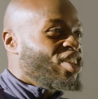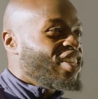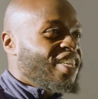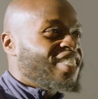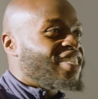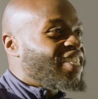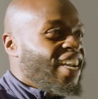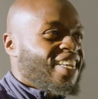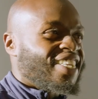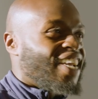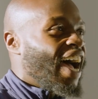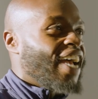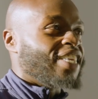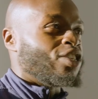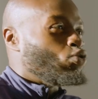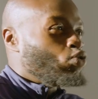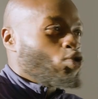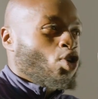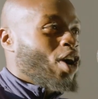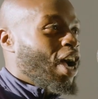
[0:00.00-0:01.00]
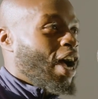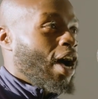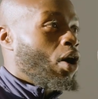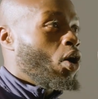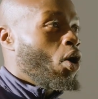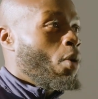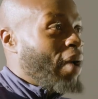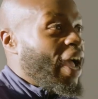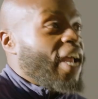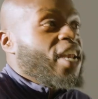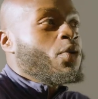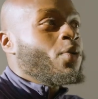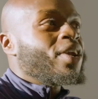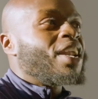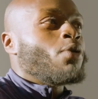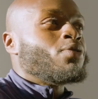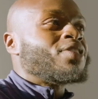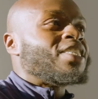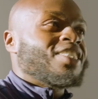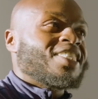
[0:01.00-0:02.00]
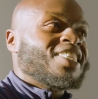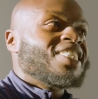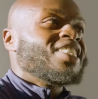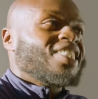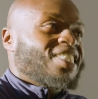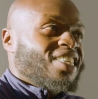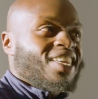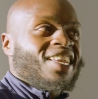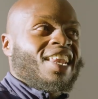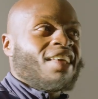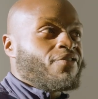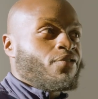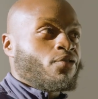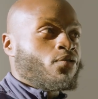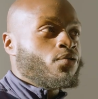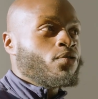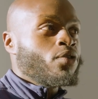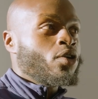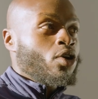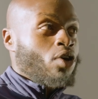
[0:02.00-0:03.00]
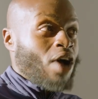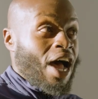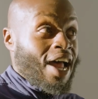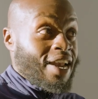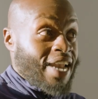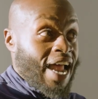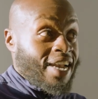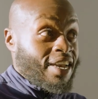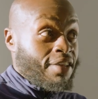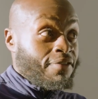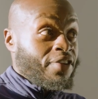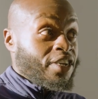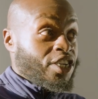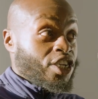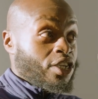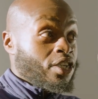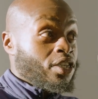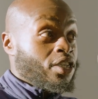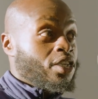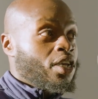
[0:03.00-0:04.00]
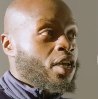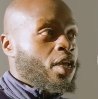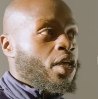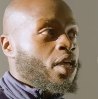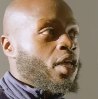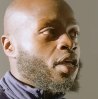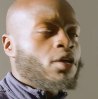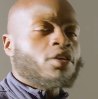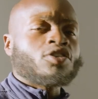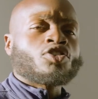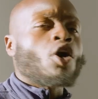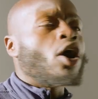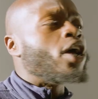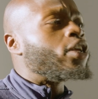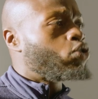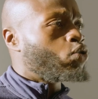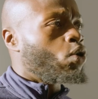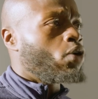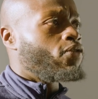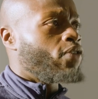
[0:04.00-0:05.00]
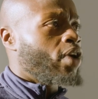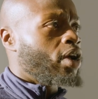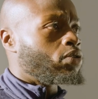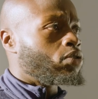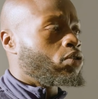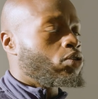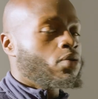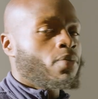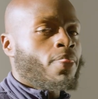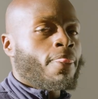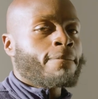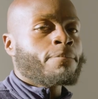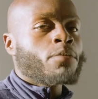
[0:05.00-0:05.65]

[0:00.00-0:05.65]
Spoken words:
really the dead guys who knock out. But anyone that was a decent level at that division is going 12 rounds.